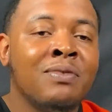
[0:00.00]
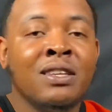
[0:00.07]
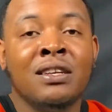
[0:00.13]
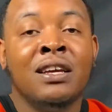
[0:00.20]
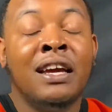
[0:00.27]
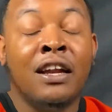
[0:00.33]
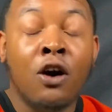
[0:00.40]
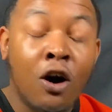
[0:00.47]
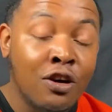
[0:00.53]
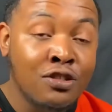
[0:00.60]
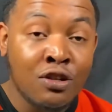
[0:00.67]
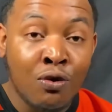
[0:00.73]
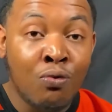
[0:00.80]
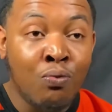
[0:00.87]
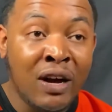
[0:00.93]
And
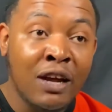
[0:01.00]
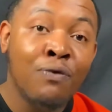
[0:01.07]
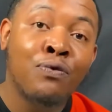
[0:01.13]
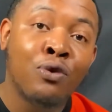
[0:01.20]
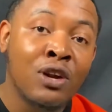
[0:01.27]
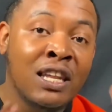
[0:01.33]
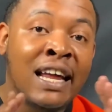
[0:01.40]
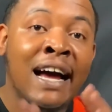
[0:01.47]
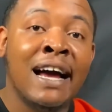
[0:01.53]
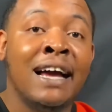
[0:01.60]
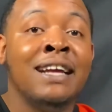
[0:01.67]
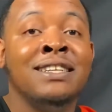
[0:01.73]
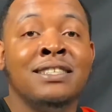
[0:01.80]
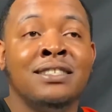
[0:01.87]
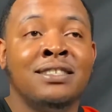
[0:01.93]
also wait for
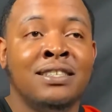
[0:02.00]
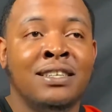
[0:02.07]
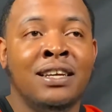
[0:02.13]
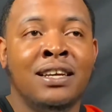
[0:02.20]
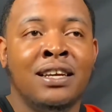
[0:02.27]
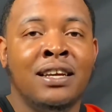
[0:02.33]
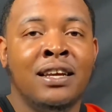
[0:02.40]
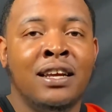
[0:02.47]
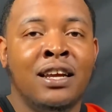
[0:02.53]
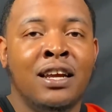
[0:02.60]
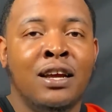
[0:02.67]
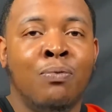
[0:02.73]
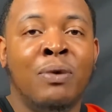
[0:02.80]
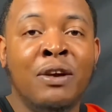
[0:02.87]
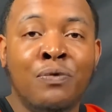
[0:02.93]
lines.
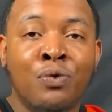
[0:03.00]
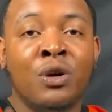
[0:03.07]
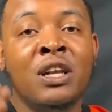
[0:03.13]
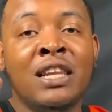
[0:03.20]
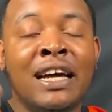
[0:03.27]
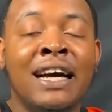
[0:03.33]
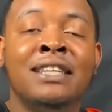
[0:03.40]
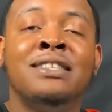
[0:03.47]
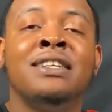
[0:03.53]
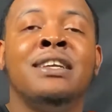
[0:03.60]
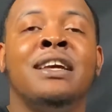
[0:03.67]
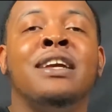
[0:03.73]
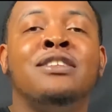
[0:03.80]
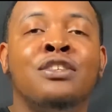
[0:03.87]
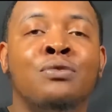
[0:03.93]
Wait for a line to
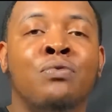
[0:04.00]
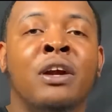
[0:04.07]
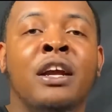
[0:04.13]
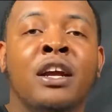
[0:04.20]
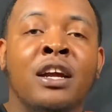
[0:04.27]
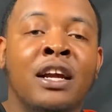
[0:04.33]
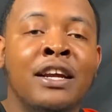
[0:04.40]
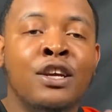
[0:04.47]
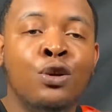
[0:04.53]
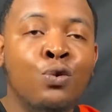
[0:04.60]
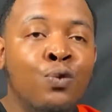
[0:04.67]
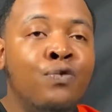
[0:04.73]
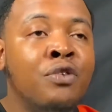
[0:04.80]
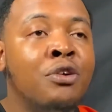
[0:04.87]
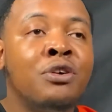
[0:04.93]
get to where you
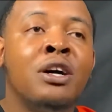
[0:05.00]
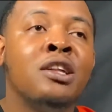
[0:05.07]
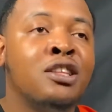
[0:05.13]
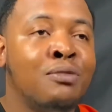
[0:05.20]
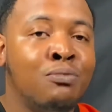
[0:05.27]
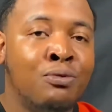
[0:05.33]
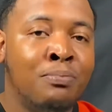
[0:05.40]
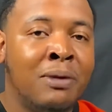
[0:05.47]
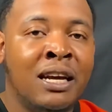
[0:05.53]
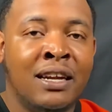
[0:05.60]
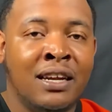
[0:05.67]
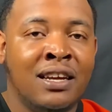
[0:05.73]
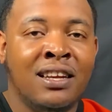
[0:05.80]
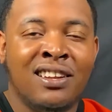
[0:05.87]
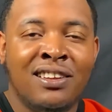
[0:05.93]
feel comfortable betting
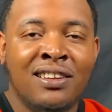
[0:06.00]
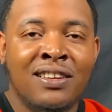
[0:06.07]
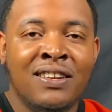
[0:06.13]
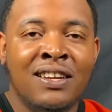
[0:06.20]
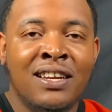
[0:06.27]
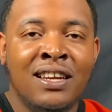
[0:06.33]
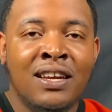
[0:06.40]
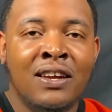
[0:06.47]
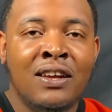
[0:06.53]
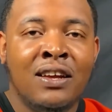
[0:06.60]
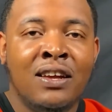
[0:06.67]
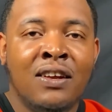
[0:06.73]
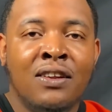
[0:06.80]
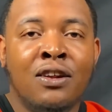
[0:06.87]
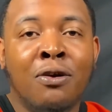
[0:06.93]
it.
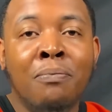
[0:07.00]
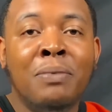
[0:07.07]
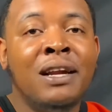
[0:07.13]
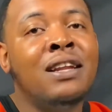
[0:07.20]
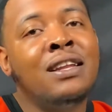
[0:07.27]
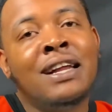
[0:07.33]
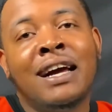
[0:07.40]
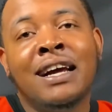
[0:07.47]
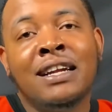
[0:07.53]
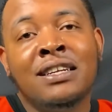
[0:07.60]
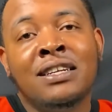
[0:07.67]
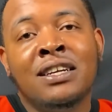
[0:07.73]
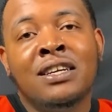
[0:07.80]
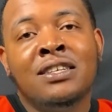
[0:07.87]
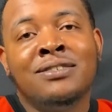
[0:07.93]
Don't bet a line
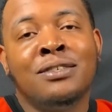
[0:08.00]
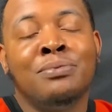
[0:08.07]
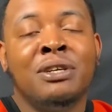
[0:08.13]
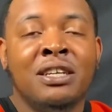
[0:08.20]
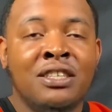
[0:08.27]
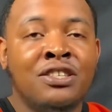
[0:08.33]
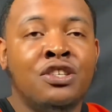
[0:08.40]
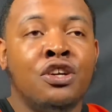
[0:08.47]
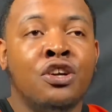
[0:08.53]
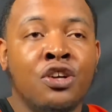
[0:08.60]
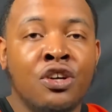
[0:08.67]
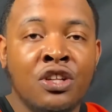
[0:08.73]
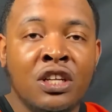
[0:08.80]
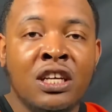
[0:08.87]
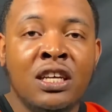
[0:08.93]
just because it's
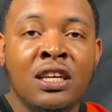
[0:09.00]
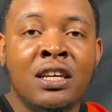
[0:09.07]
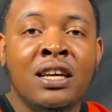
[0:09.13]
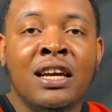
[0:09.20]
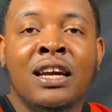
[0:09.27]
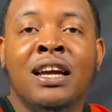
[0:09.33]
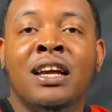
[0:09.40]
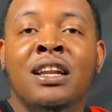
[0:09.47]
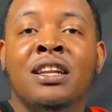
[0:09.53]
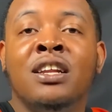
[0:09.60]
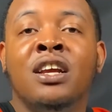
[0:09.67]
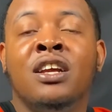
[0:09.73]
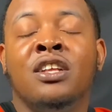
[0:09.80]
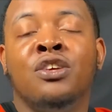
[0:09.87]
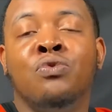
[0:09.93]
early and
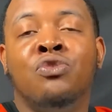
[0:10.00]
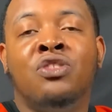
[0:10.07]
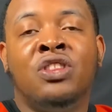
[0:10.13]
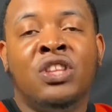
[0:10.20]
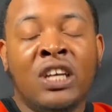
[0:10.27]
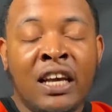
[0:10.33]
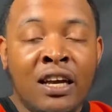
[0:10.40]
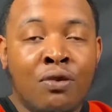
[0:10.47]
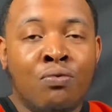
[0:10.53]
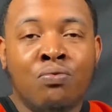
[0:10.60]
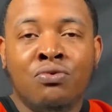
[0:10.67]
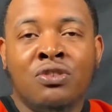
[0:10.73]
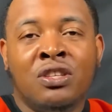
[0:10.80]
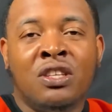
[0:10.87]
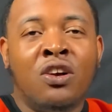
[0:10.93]
you think,
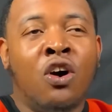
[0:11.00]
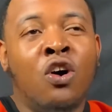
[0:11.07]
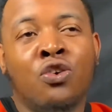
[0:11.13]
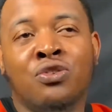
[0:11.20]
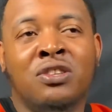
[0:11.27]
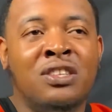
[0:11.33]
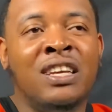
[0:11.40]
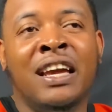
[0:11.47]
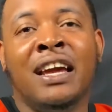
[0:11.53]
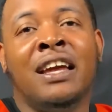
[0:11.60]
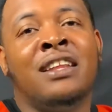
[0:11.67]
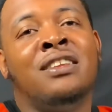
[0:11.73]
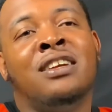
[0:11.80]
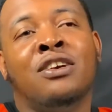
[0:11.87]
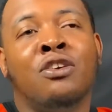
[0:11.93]
oh yeah,
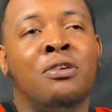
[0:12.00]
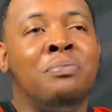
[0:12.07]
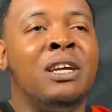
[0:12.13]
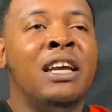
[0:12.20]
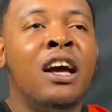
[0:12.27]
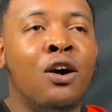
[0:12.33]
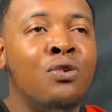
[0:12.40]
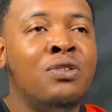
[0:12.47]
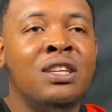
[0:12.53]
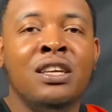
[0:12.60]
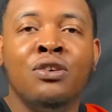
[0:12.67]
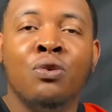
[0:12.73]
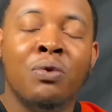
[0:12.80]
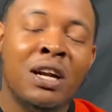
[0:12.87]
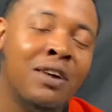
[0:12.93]
they're gonna be healthy or
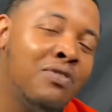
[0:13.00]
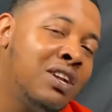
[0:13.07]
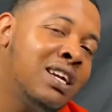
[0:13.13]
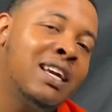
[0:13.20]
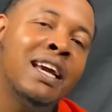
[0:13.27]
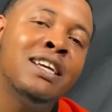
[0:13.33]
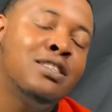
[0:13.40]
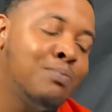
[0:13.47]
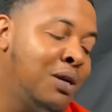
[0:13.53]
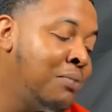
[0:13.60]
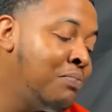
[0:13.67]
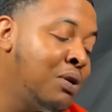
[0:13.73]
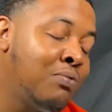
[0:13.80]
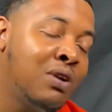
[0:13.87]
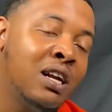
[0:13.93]
whatever the case may be.
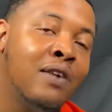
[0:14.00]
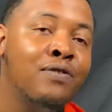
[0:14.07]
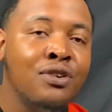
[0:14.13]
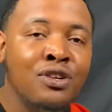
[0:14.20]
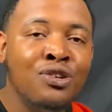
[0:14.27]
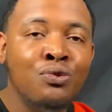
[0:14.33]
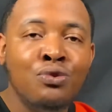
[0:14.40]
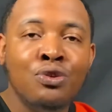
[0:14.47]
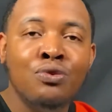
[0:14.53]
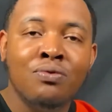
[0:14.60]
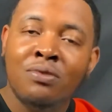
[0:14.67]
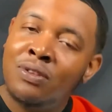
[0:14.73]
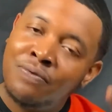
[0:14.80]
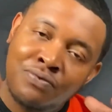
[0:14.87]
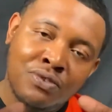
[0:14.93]
Whatever you
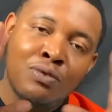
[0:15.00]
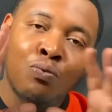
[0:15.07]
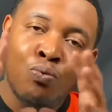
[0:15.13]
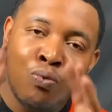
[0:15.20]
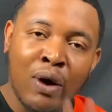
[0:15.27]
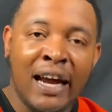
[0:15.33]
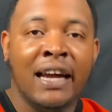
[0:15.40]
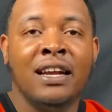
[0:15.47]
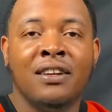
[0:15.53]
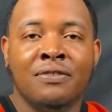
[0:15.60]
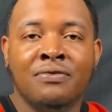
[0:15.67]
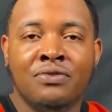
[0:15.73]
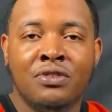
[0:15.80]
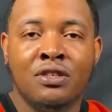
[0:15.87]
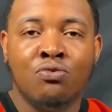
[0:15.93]
wait.
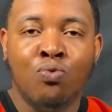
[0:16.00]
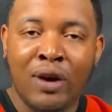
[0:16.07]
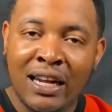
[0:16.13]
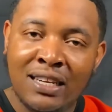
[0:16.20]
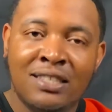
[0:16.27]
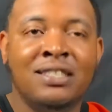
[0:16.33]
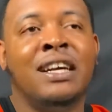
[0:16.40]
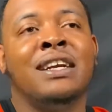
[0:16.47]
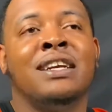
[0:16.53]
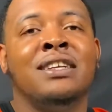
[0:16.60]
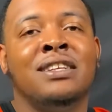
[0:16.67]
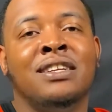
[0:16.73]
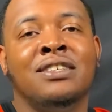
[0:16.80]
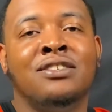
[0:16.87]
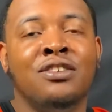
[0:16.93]
Just wait a second
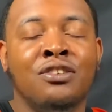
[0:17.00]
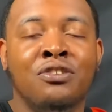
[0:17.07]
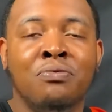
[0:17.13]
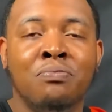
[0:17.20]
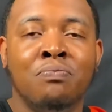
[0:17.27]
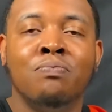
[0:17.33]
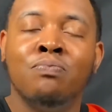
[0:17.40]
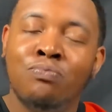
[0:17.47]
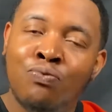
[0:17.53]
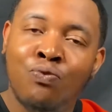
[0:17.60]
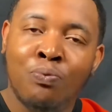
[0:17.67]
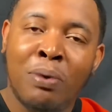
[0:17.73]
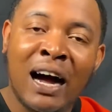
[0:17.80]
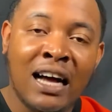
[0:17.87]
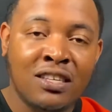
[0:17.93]
until you
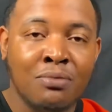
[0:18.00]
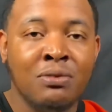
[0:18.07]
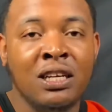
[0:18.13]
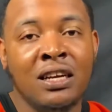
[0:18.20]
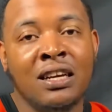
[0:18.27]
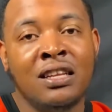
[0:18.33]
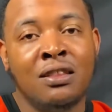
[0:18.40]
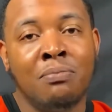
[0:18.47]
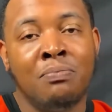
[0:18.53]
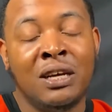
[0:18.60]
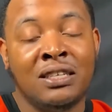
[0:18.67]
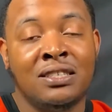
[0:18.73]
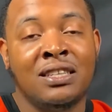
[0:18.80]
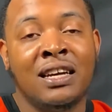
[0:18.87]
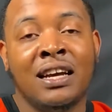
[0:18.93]
possibly can get the best line.